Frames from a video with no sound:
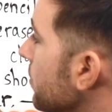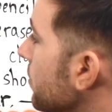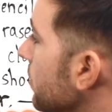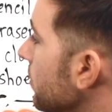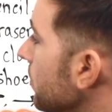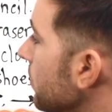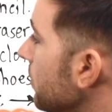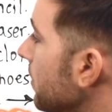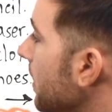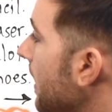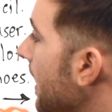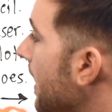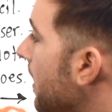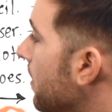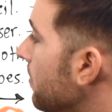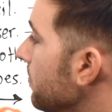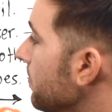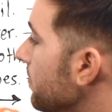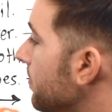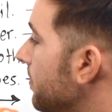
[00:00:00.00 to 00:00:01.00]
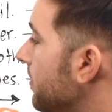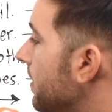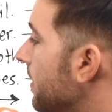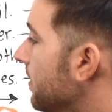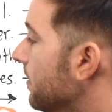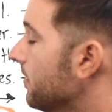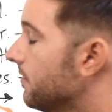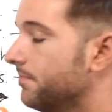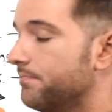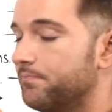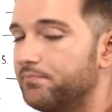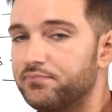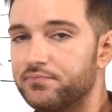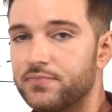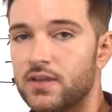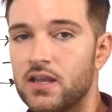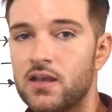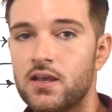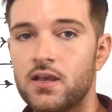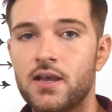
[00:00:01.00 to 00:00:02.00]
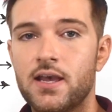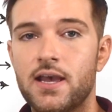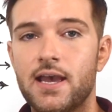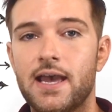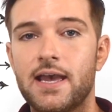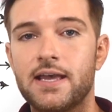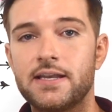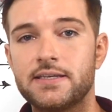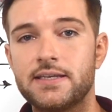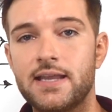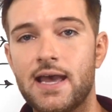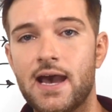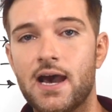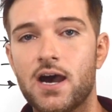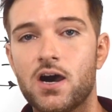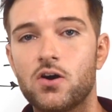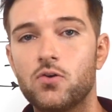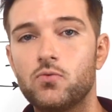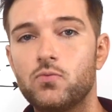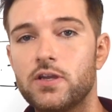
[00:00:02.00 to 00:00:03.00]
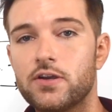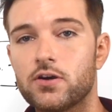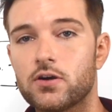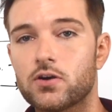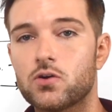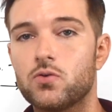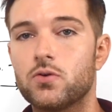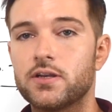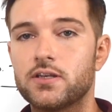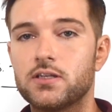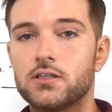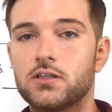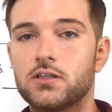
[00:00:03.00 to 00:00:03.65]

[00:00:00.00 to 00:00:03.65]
her, our, their. And now we are going to